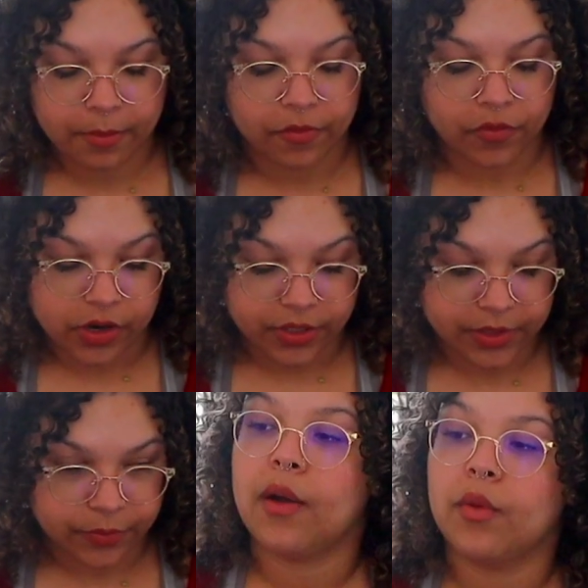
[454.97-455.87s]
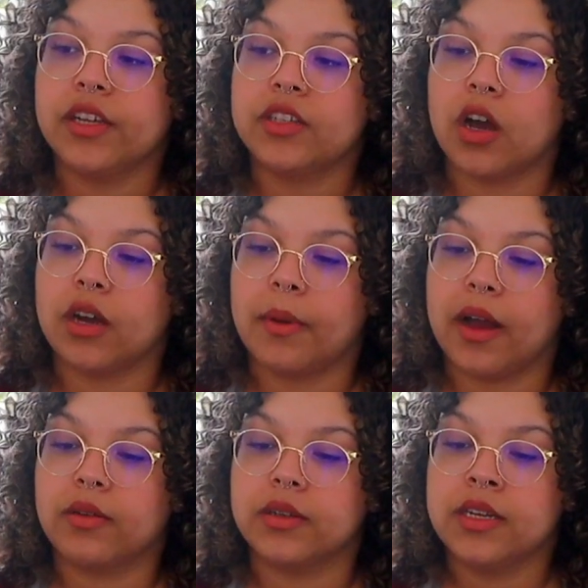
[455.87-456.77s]
But first, I want to talk
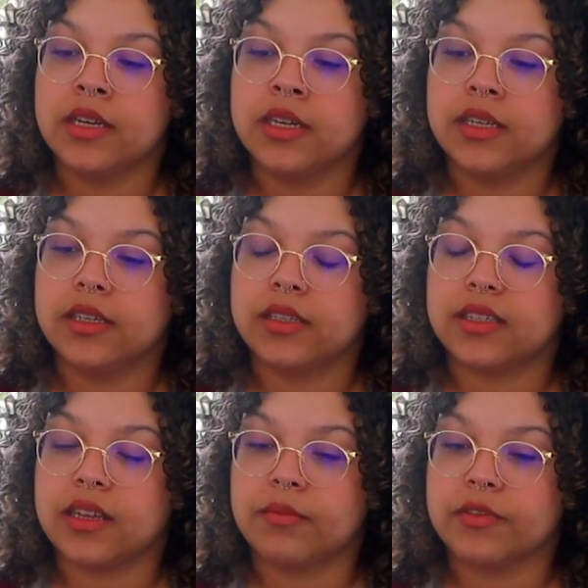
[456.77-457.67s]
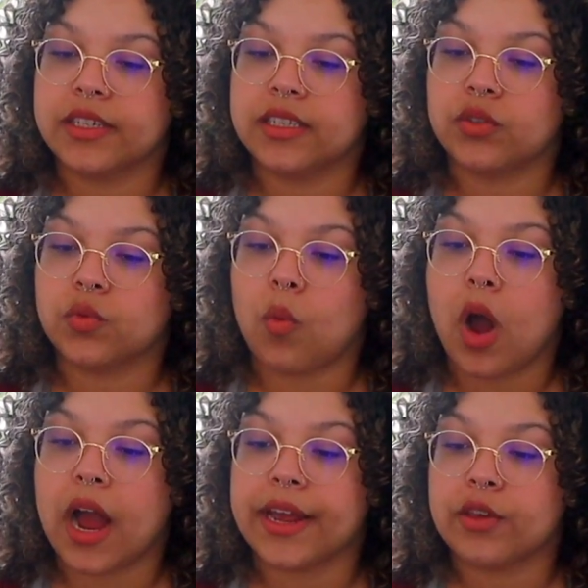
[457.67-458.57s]
about some reasons
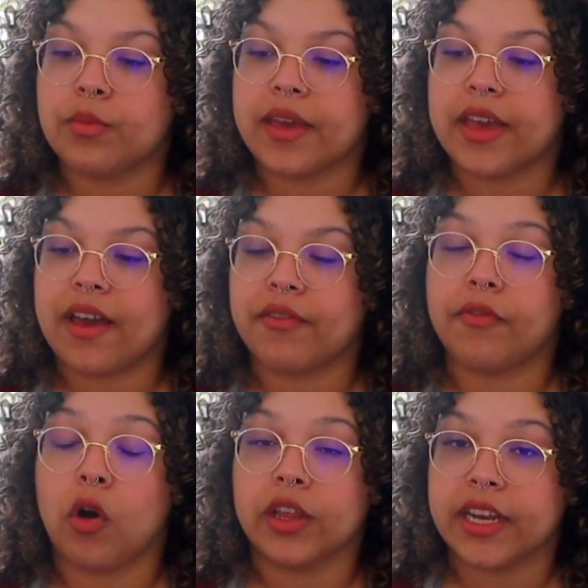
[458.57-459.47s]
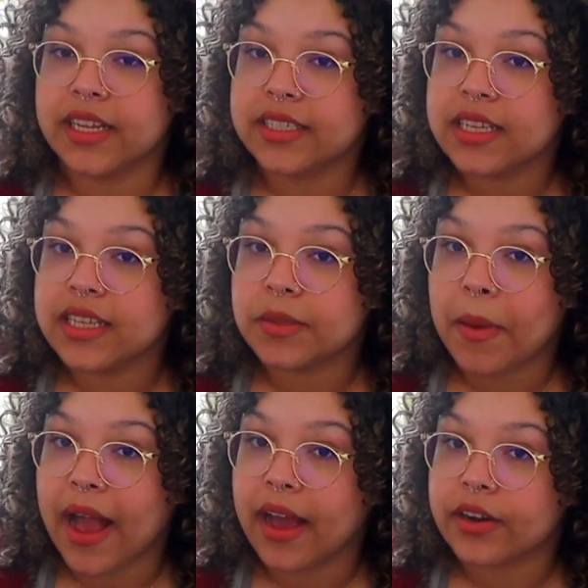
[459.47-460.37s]
why you may have fallen into this
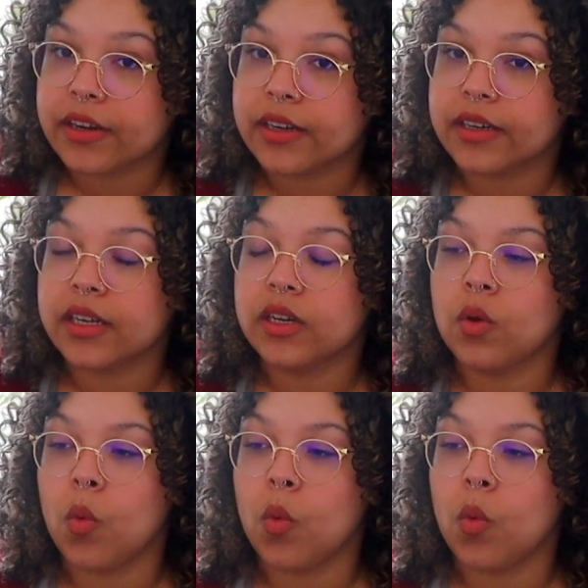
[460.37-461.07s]
pattern,